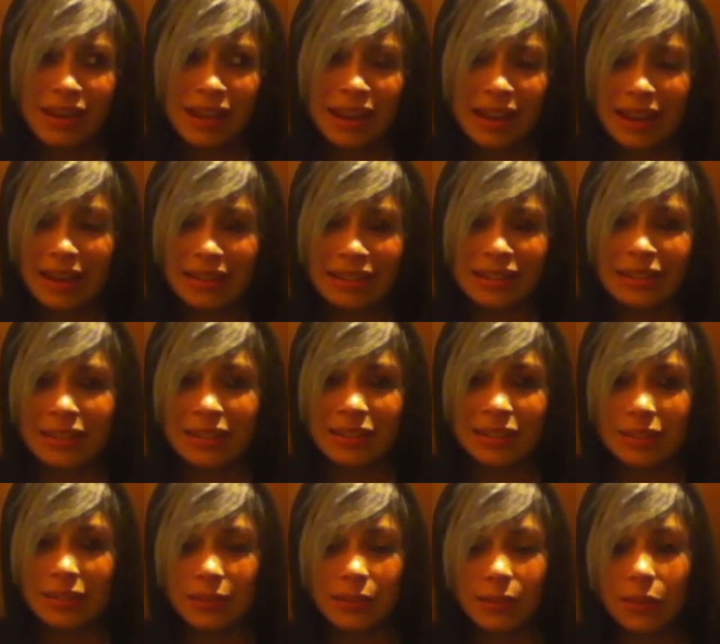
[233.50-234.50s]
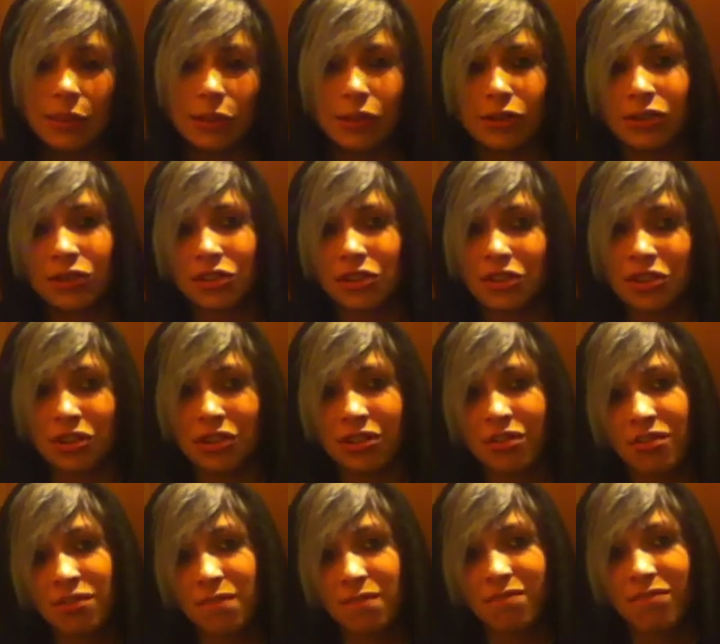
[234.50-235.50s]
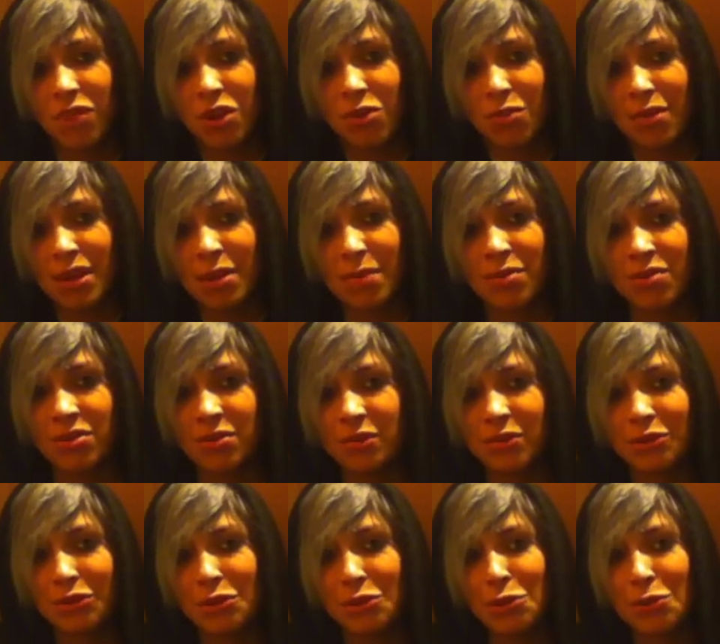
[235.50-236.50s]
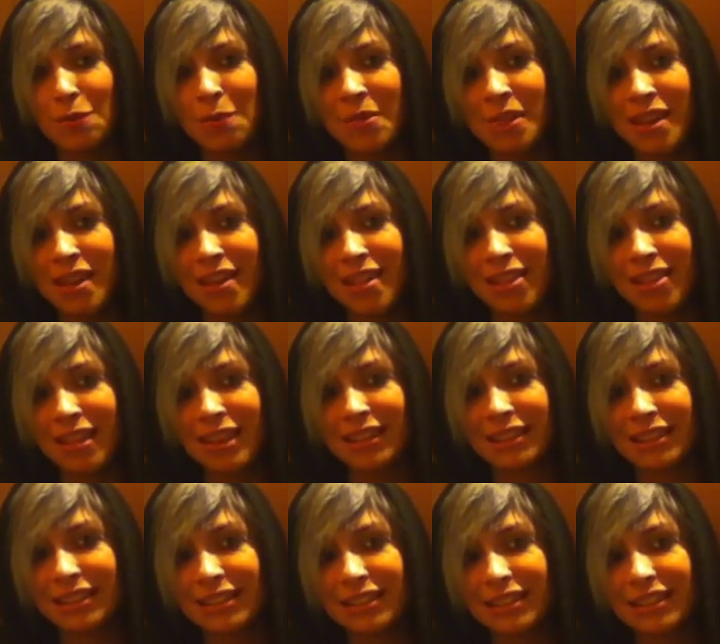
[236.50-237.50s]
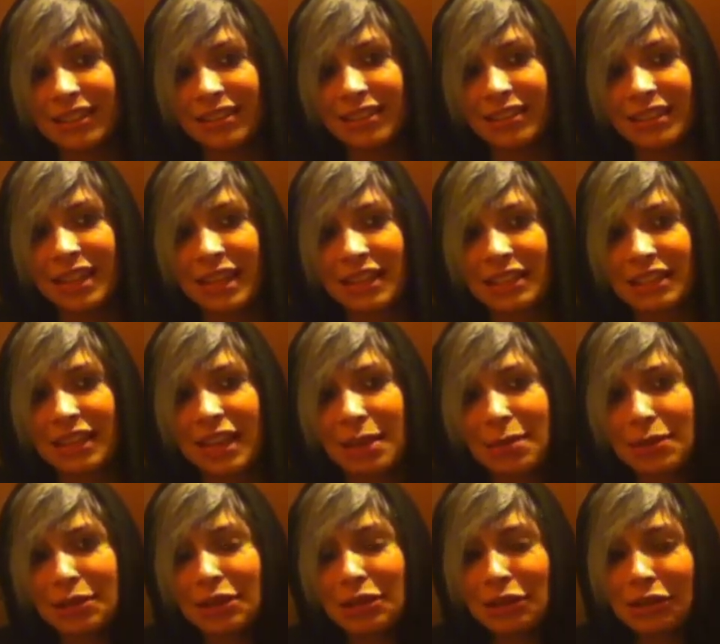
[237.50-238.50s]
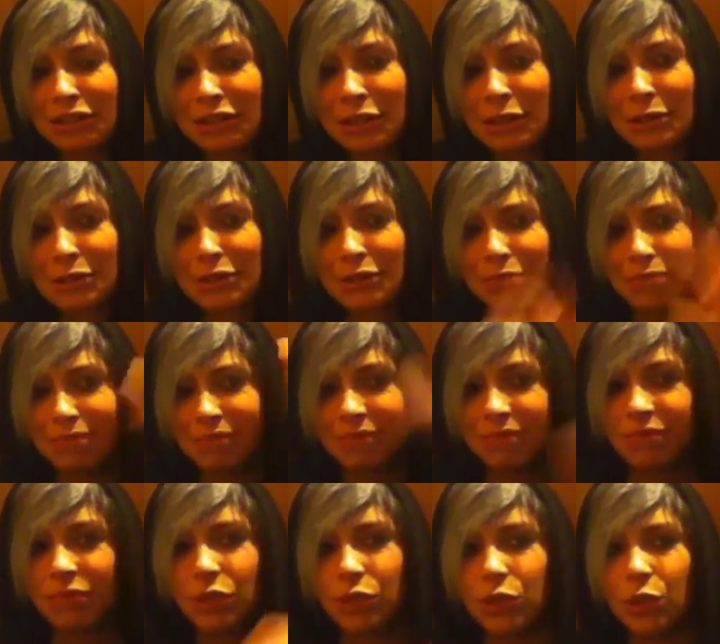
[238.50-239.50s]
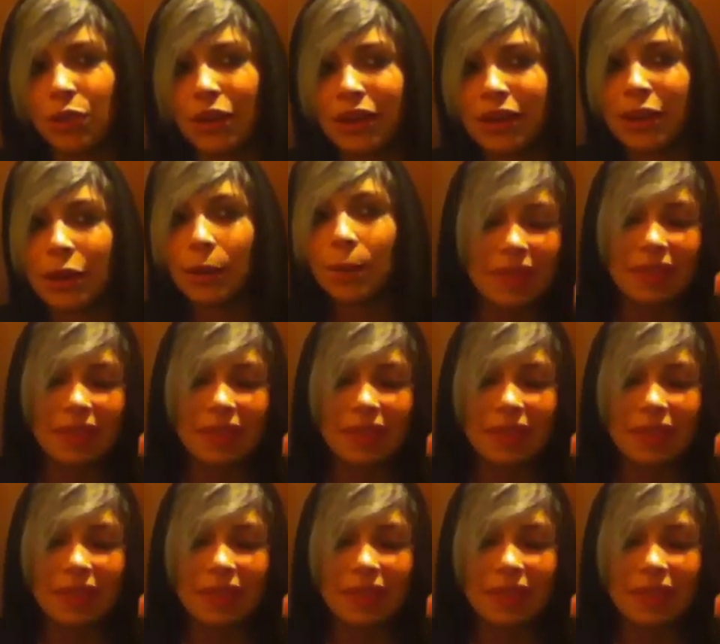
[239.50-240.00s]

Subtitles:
and it looks good on paper, so that's I'm in Girl Scouts, you know that now.